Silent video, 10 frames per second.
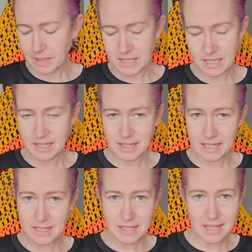With the
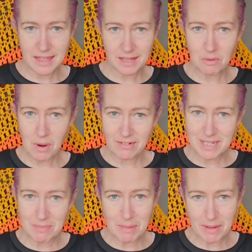thing that
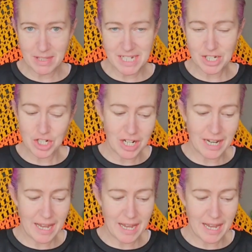worries me about the digital